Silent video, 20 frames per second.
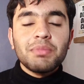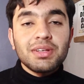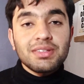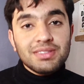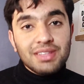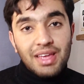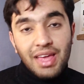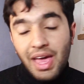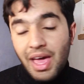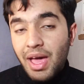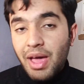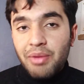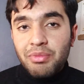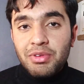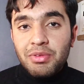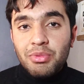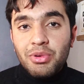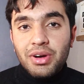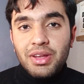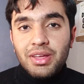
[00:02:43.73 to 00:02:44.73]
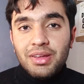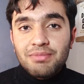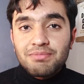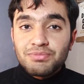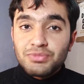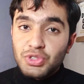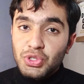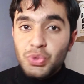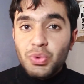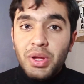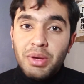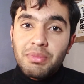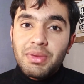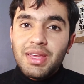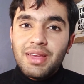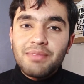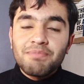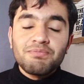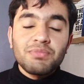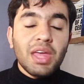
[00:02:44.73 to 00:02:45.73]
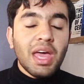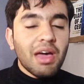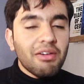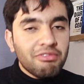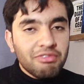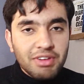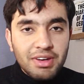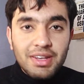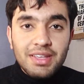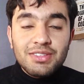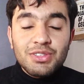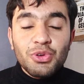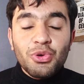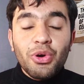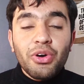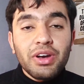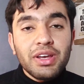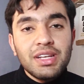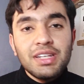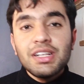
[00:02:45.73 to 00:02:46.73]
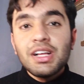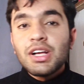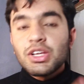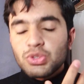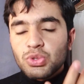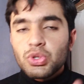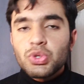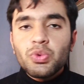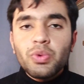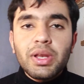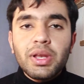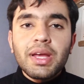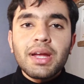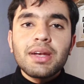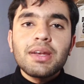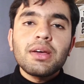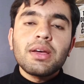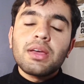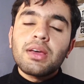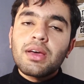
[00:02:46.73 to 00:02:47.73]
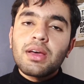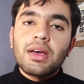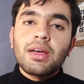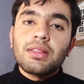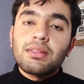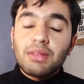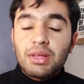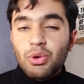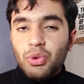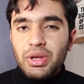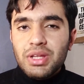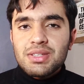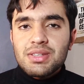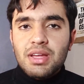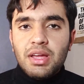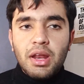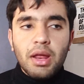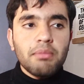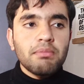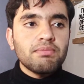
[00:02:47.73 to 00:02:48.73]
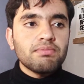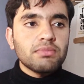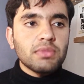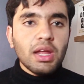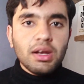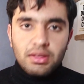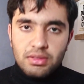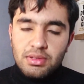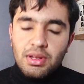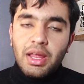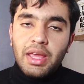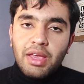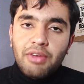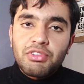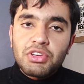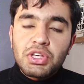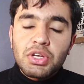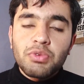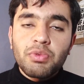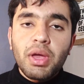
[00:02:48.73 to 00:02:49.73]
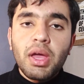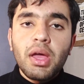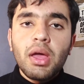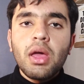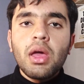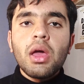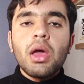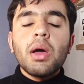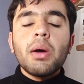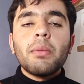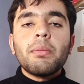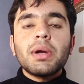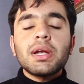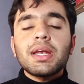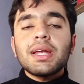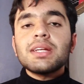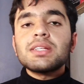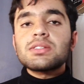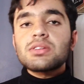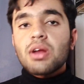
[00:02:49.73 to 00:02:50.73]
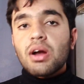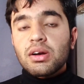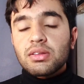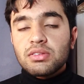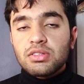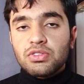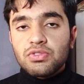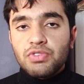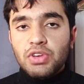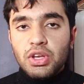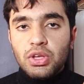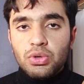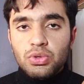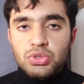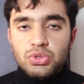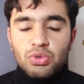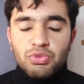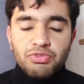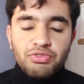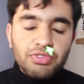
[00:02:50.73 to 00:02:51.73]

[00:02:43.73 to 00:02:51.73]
Because everybody, you and me, every day scroll reel. So you will get on Instagram. That is a like efficient way. But let's start this video. So